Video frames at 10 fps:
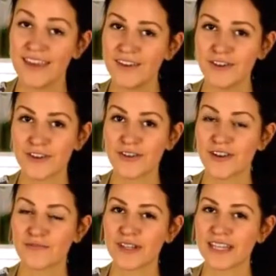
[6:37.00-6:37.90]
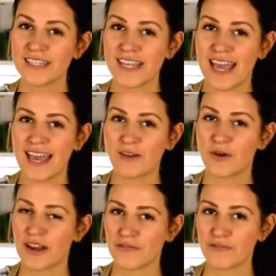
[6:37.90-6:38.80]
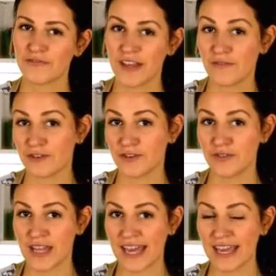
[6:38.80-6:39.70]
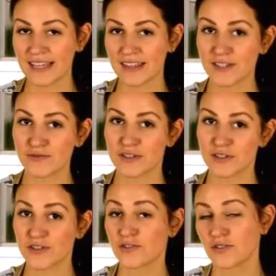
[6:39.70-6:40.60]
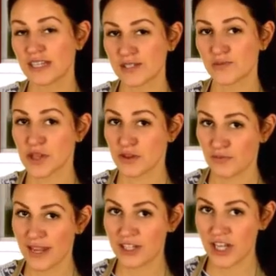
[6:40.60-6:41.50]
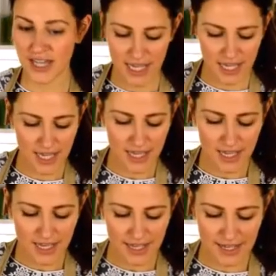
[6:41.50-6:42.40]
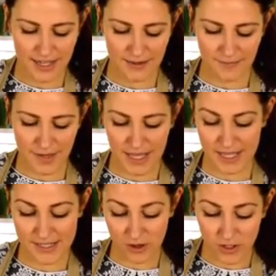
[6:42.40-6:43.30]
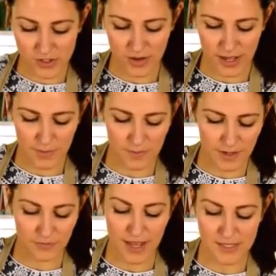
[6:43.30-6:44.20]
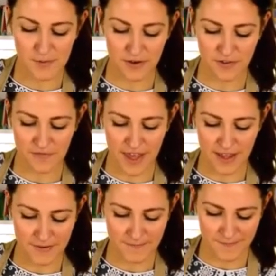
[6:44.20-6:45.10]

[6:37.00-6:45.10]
Here you can really take whatever flavor you like. The traditional is with a red jelly, and also I'm a big raspberry fan.